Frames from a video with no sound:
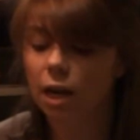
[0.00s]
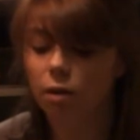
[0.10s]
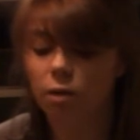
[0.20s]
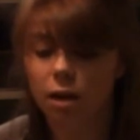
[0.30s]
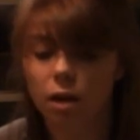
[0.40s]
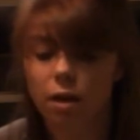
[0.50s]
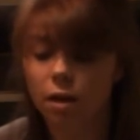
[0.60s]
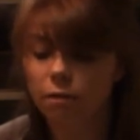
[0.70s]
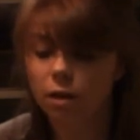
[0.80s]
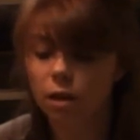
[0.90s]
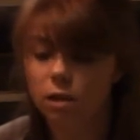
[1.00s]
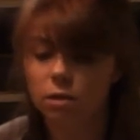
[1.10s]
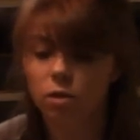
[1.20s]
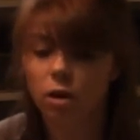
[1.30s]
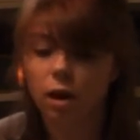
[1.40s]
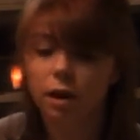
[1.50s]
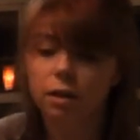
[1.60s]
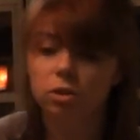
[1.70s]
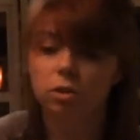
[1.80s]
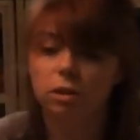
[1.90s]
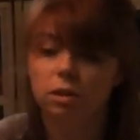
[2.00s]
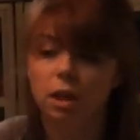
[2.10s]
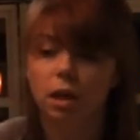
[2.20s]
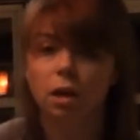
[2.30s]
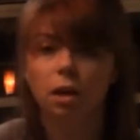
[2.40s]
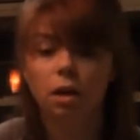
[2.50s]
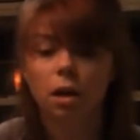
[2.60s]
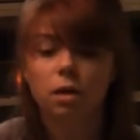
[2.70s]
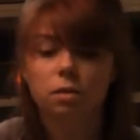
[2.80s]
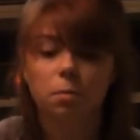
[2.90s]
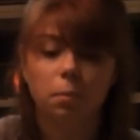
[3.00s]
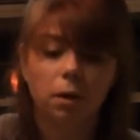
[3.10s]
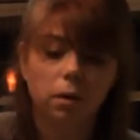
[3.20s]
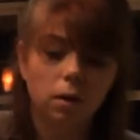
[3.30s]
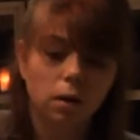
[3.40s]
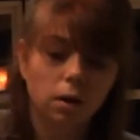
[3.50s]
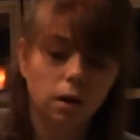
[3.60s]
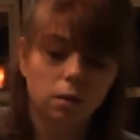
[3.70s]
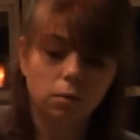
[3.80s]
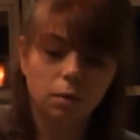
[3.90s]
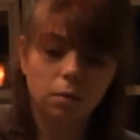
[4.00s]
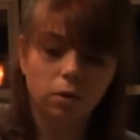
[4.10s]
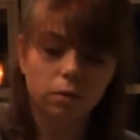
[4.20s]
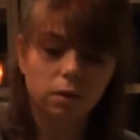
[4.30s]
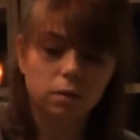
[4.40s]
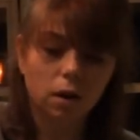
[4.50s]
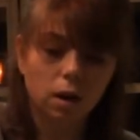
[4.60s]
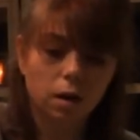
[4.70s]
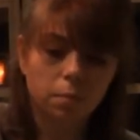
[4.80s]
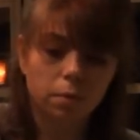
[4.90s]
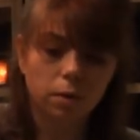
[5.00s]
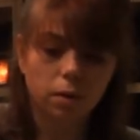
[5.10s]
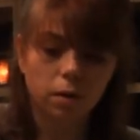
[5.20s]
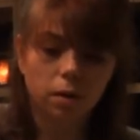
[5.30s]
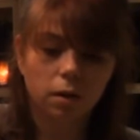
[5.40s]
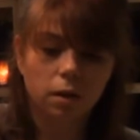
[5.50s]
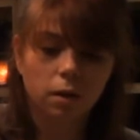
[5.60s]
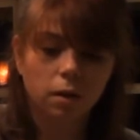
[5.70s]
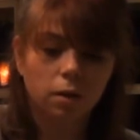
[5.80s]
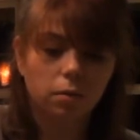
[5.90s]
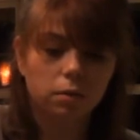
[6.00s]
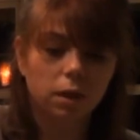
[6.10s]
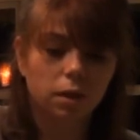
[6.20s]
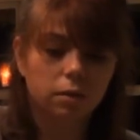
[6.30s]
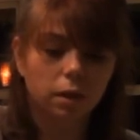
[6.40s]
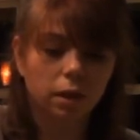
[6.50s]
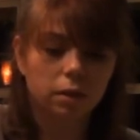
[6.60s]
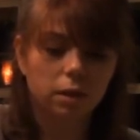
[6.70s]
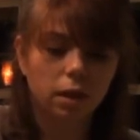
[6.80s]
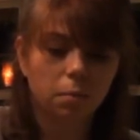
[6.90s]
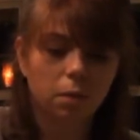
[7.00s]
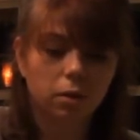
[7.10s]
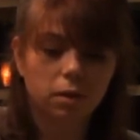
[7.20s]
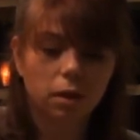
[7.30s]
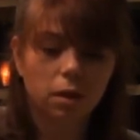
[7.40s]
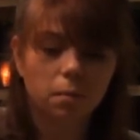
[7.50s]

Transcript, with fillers: it right out of the oven and it's still hot is you can take some butter and rub it over the top. Take a second to get melty.